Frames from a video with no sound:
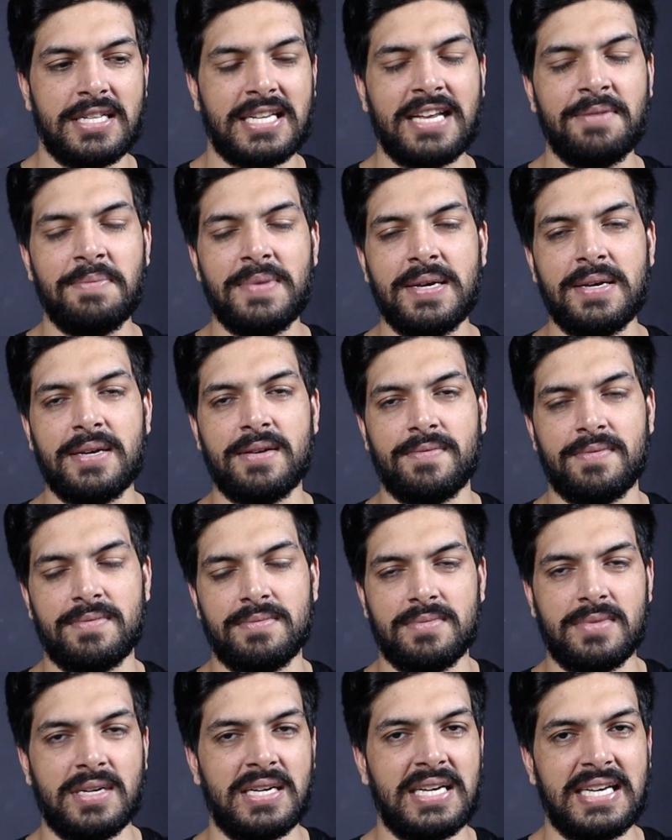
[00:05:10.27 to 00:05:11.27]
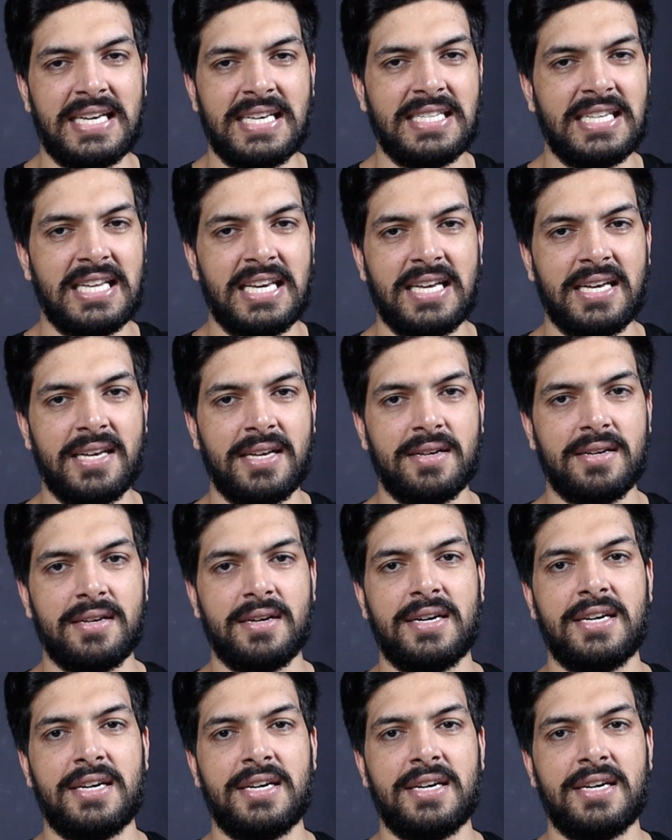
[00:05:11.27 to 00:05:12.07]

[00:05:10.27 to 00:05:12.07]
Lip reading: can be easily